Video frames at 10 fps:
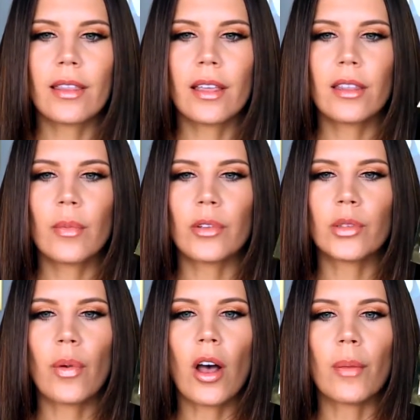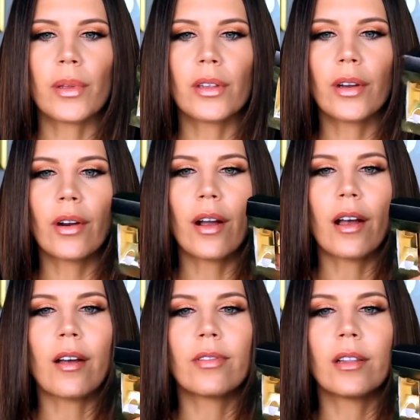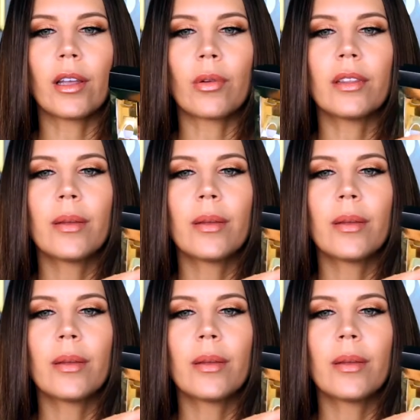I think, the most popular of the liquid